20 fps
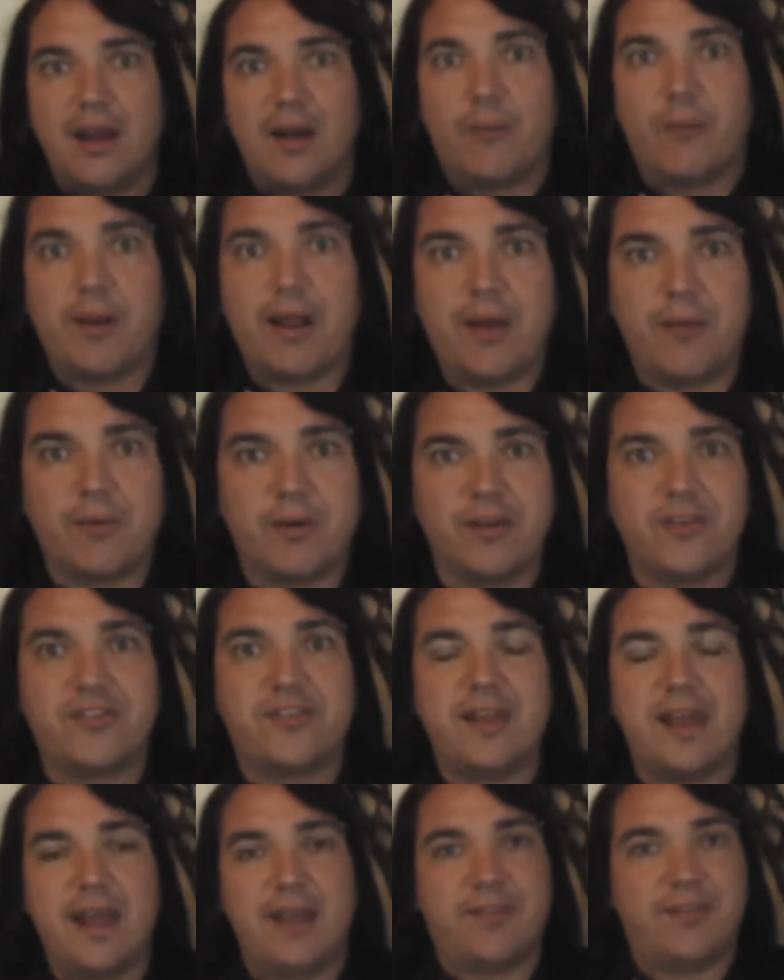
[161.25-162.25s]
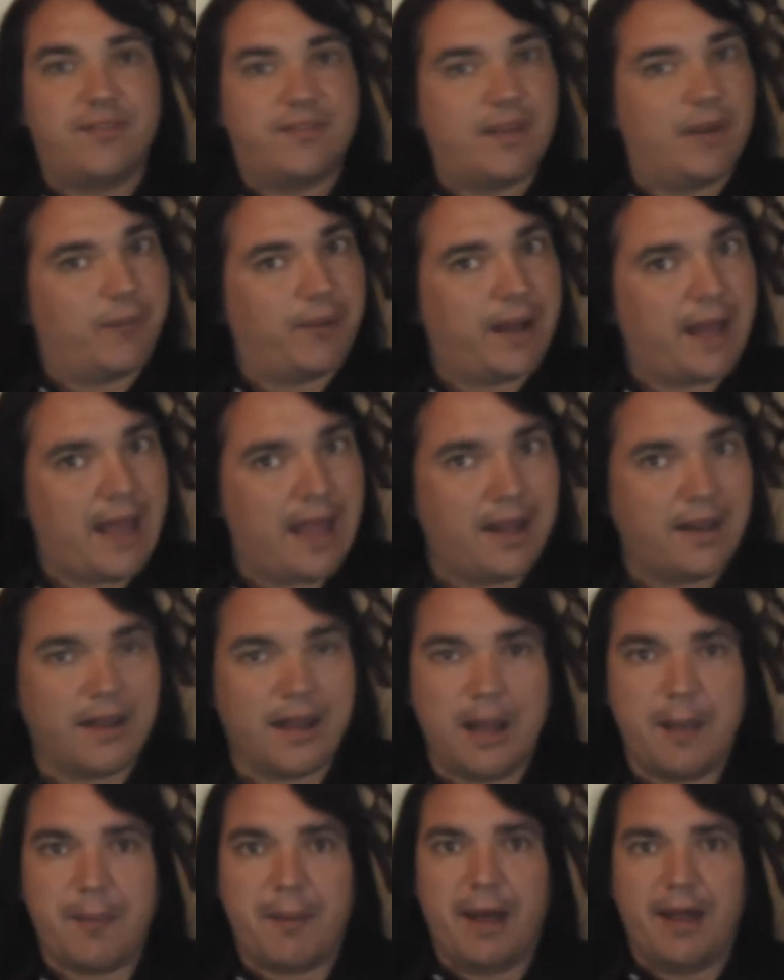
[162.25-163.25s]
What I will say, since I want to end
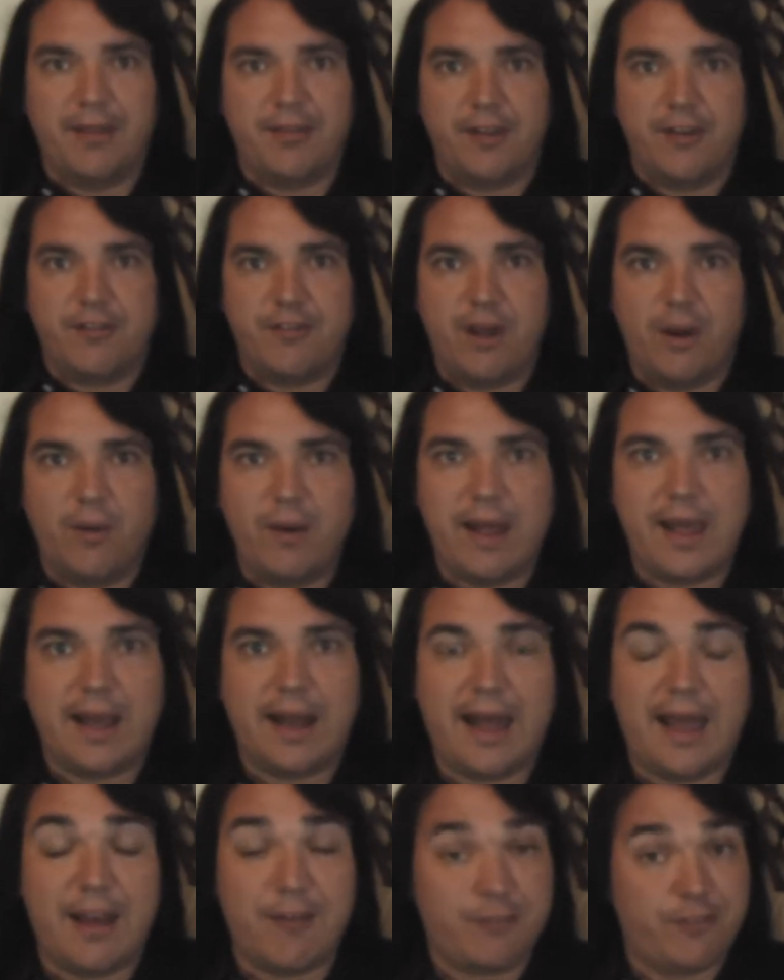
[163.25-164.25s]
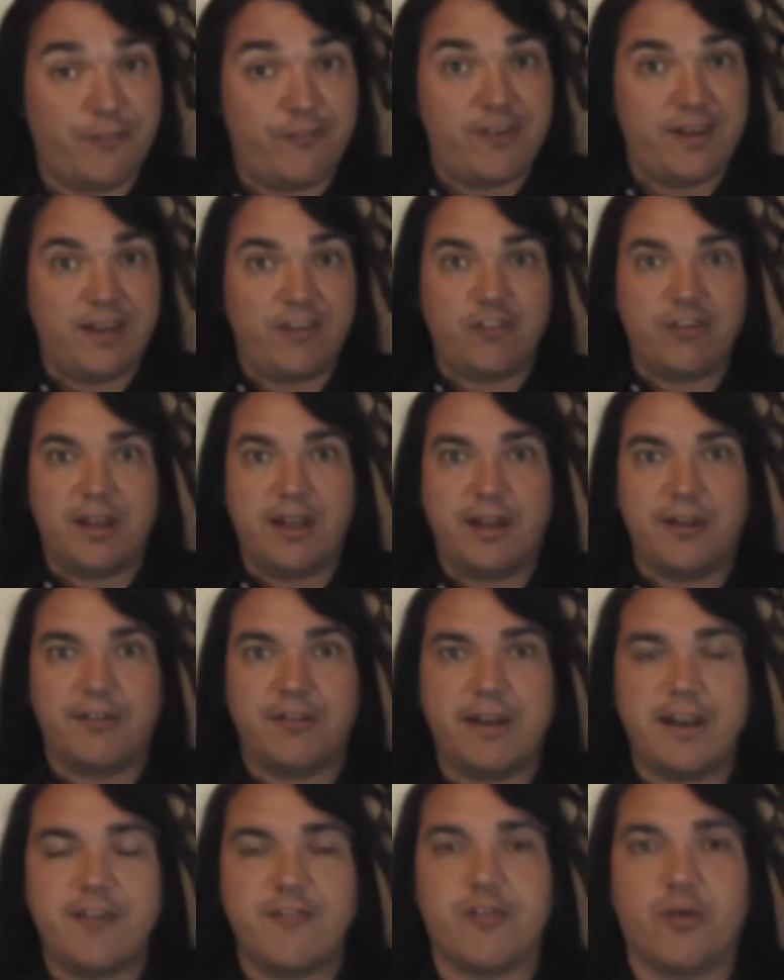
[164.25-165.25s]
on a positive note and I have to finish getting
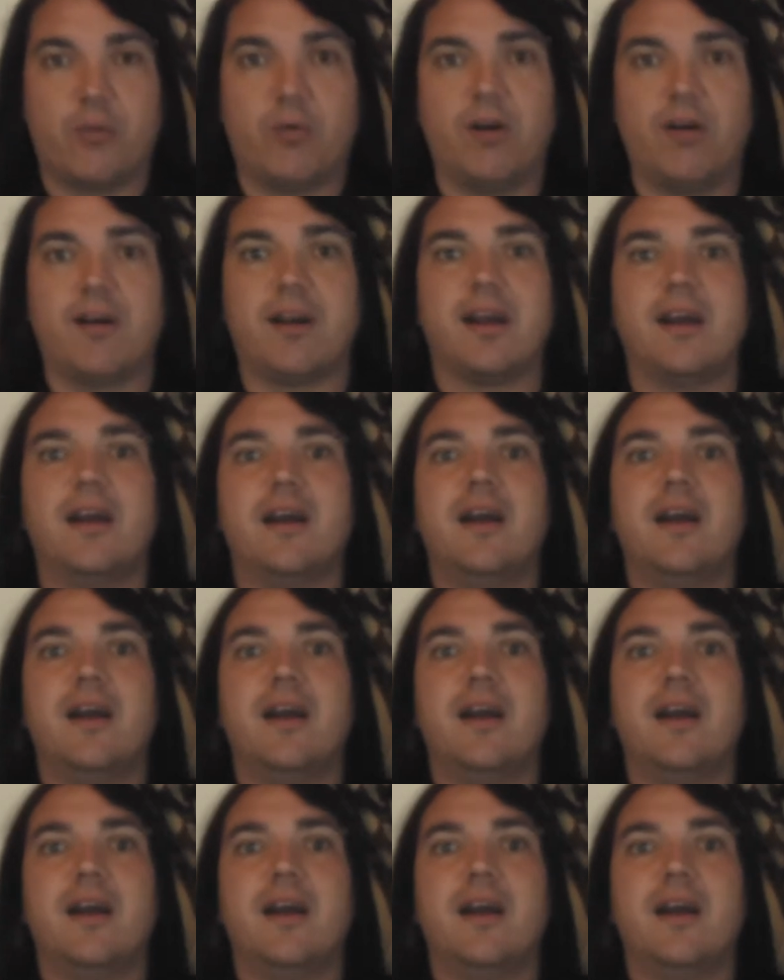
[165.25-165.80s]
ready for work,